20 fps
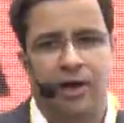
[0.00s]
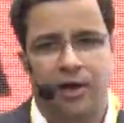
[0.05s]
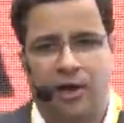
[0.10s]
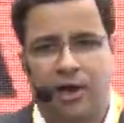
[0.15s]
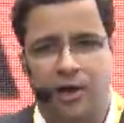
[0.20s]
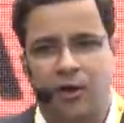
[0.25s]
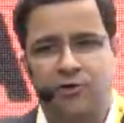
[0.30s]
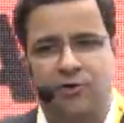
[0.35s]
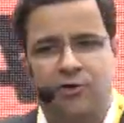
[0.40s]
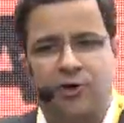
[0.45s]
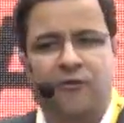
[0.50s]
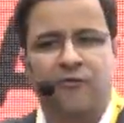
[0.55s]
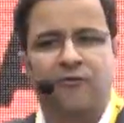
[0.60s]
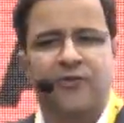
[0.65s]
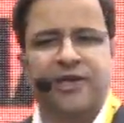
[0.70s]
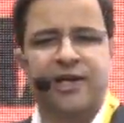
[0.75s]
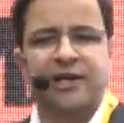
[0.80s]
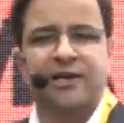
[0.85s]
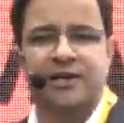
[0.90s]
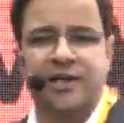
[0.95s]
how
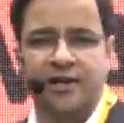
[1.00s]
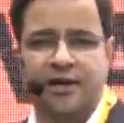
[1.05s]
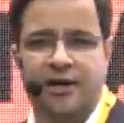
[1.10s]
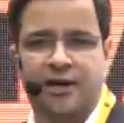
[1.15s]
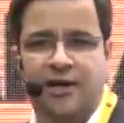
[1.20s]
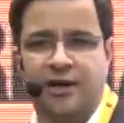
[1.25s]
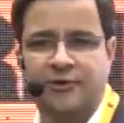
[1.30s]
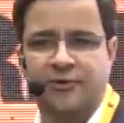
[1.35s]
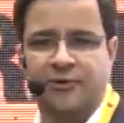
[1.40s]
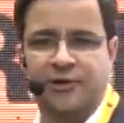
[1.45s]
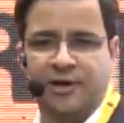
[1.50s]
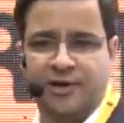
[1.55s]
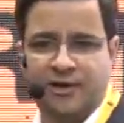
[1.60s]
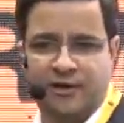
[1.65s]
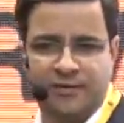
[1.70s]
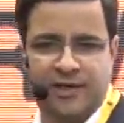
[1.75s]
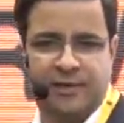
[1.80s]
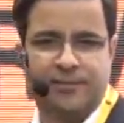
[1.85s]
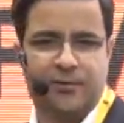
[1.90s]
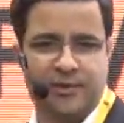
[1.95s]
confident they are to
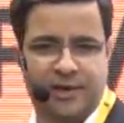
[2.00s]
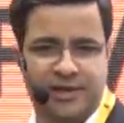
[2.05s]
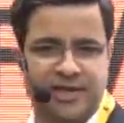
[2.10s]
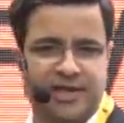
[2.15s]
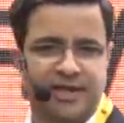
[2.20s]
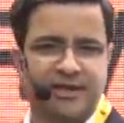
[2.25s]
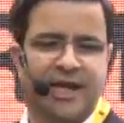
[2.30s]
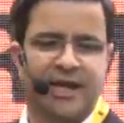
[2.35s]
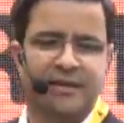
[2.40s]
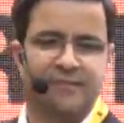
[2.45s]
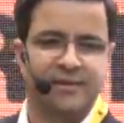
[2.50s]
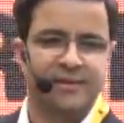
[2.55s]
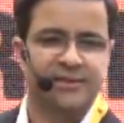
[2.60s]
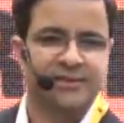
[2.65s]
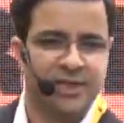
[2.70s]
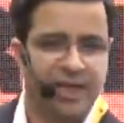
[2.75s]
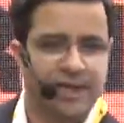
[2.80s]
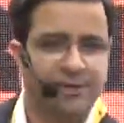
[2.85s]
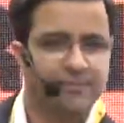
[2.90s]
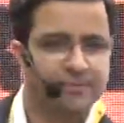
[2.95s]
deliver the product in 9 months'
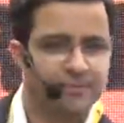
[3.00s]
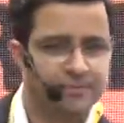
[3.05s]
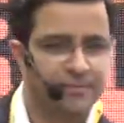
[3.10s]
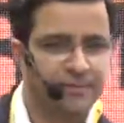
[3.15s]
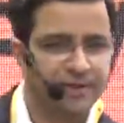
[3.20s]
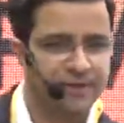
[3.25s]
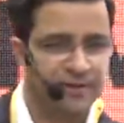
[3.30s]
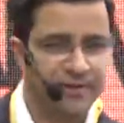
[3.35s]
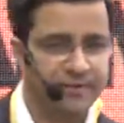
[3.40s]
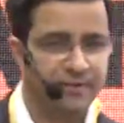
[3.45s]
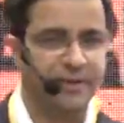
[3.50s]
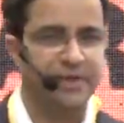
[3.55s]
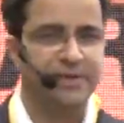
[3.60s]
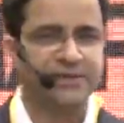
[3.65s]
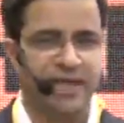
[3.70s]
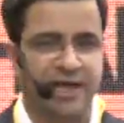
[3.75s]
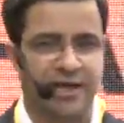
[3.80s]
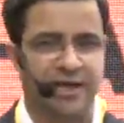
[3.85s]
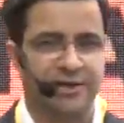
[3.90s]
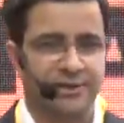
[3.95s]
time. It was a big
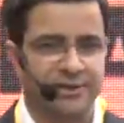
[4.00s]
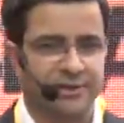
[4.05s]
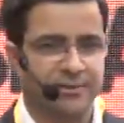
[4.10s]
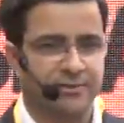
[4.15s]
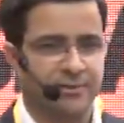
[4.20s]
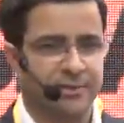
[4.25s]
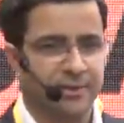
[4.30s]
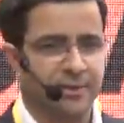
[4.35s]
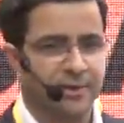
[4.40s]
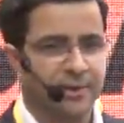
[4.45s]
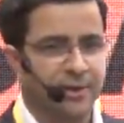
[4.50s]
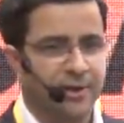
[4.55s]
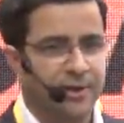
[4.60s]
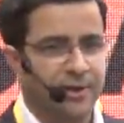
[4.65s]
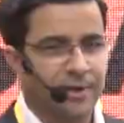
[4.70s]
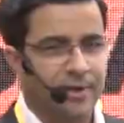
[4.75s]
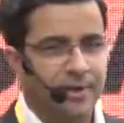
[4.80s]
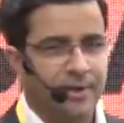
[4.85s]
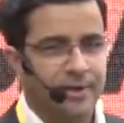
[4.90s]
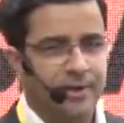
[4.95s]
challenge.
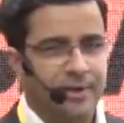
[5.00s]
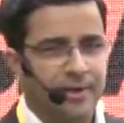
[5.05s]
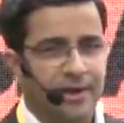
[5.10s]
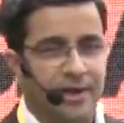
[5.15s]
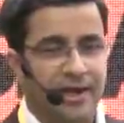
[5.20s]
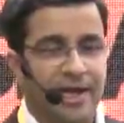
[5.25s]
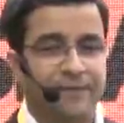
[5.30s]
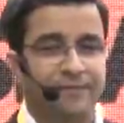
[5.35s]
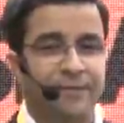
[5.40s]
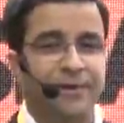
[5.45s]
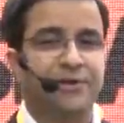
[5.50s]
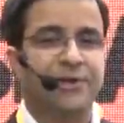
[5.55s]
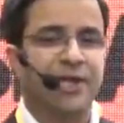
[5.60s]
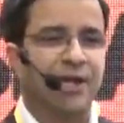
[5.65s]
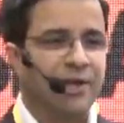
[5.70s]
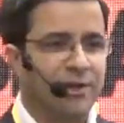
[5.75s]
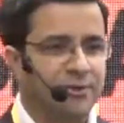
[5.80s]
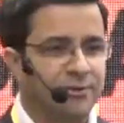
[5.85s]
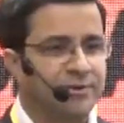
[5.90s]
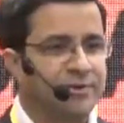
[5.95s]
And let me
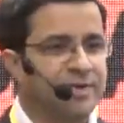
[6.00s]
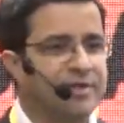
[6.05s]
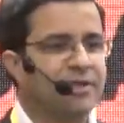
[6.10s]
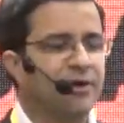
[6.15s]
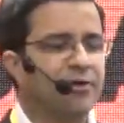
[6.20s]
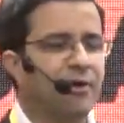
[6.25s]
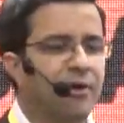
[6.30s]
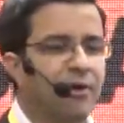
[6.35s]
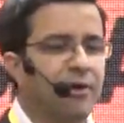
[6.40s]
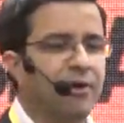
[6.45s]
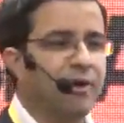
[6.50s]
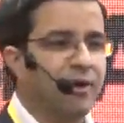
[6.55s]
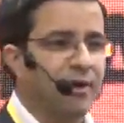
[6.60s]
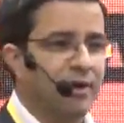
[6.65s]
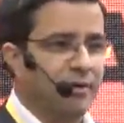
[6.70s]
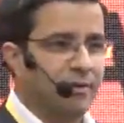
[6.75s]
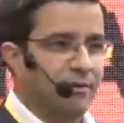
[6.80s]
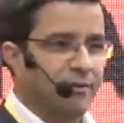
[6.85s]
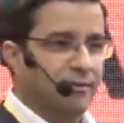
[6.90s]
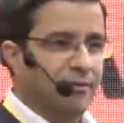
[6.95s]
tell you, these are all
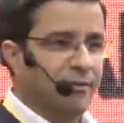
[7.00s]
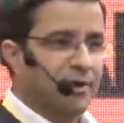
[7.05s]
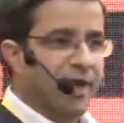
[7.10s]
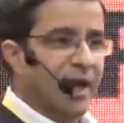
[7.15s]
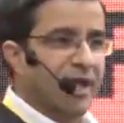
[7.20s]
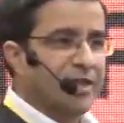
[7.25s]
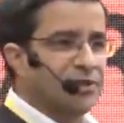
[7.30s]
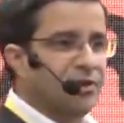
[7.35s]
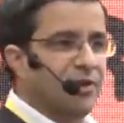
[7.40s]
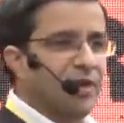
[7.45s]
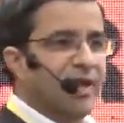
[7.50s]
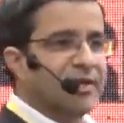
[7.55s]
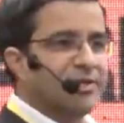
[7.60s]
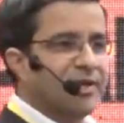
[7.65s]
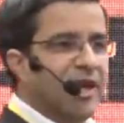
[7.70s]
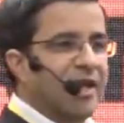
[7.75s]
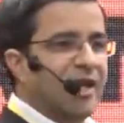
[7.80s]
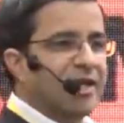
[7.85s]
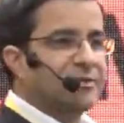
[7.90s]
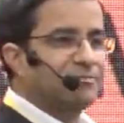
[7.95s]
were actually
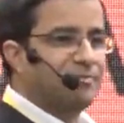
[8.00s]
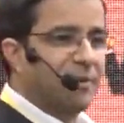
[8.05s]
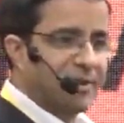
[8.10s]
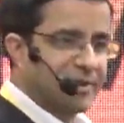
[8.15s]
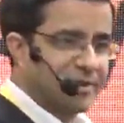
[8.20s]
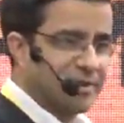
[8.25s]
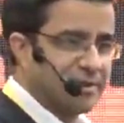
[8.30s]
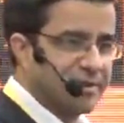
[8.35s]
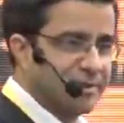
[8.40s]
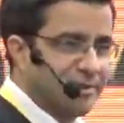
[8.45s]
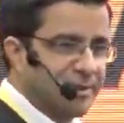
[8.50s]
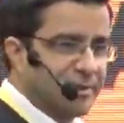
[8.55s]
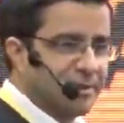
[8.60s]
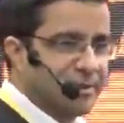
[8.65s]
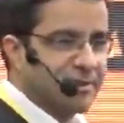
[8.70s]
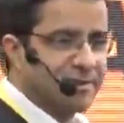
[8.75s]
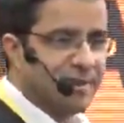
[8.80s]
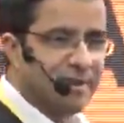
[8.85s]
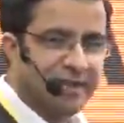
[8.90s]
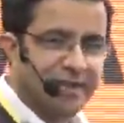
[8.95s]
agile experts,
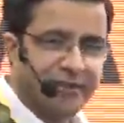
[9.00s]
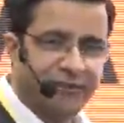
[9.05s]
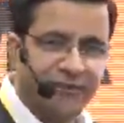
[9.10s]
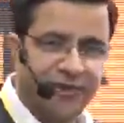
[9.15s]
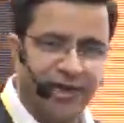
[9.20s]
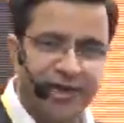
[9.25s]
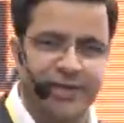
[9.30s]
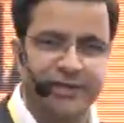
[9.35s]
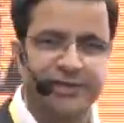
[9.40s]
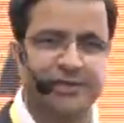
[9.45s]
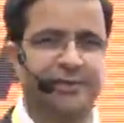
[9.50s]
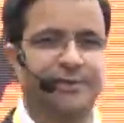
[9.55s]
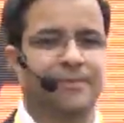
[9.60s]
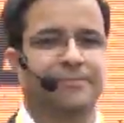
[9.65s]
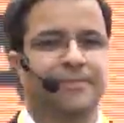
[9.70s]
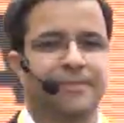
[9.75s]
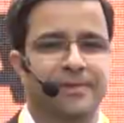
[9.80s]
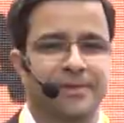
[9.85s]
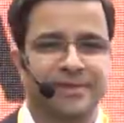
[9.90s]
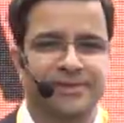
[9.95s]
certified
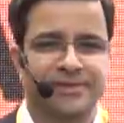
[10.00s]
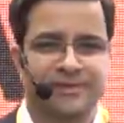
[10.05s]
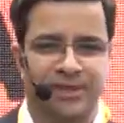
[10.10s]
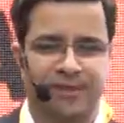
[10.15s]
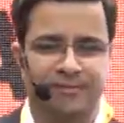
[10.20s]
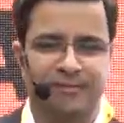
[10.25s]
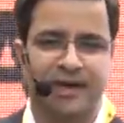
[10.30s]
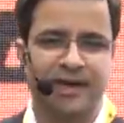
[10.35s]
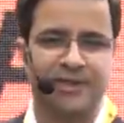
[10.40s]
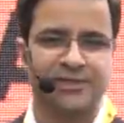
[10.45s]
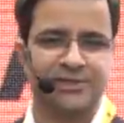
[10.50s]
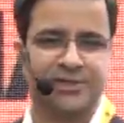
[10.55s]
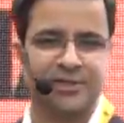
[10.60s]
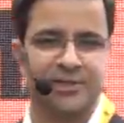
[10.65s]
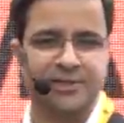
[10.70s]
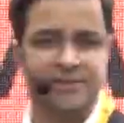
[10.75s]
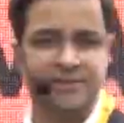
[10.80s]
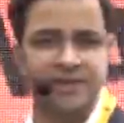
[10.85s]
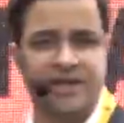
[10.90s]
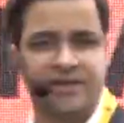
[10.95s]
scrum
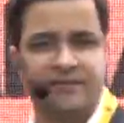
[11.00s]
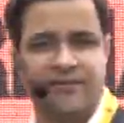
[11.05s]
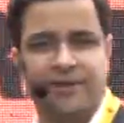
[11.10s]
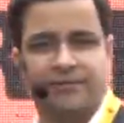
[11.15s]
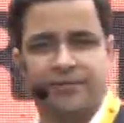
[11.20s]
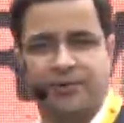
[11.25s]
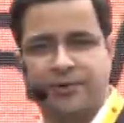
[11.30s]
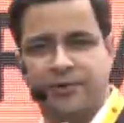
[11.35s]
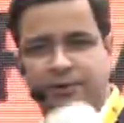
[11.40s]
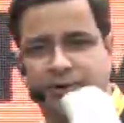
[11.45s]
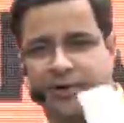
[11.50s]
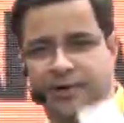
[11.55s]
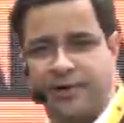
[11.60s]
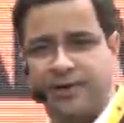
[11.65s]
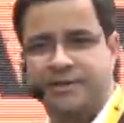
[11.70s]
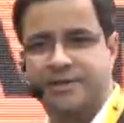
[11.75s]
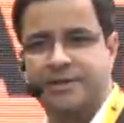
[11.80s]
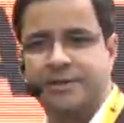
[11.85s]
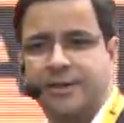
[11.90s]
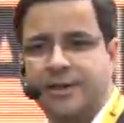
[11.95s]
masters, certified product
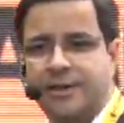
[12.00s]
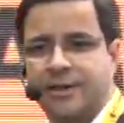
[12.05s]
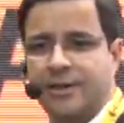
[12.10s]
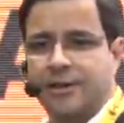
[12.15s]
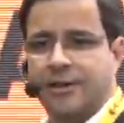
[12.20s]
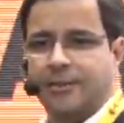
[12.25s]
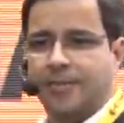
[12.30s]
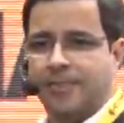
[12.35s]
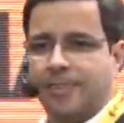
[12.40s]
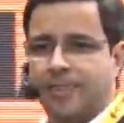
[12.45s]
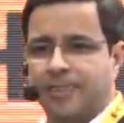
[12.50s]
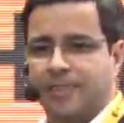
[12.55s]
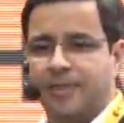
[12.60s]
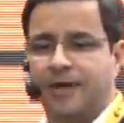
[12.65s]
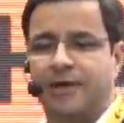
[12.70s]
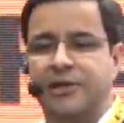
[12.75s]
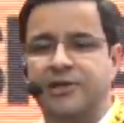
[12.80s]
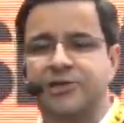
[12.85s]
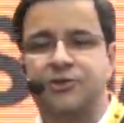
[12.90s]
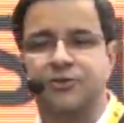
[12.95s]
owners.
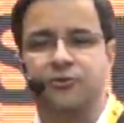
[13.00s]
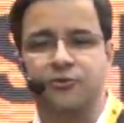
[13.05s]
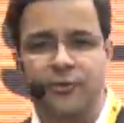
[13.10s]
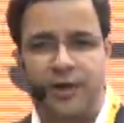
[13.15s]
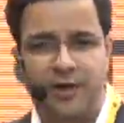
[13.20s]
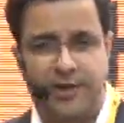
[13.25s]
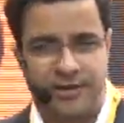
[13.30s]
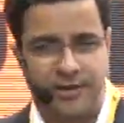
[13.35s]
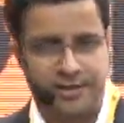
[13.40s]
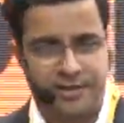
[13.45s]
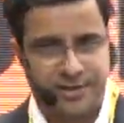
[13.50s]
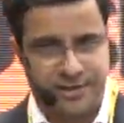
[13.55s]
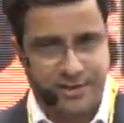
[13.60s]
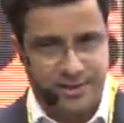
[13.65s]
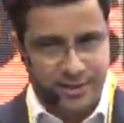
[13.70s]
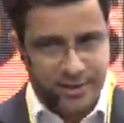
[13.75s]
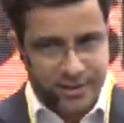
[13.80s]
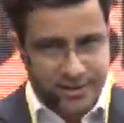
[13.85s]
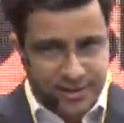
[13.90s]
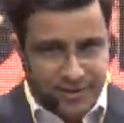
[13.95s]
The issue was
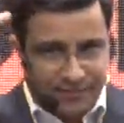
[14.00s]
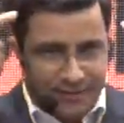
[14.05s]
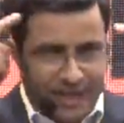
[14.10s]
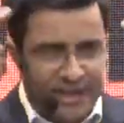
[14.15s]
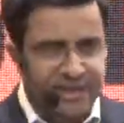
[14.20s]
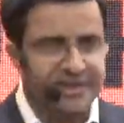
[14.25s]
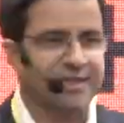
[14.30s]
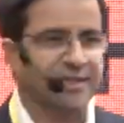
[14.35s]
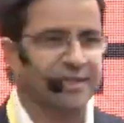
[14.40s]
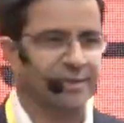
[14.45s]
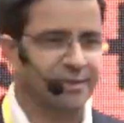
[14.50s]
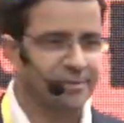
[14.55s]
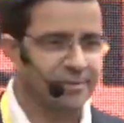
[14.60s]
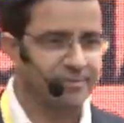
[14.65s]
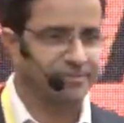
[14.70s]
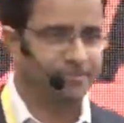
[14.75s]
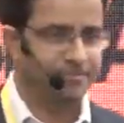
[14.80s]
the mindset,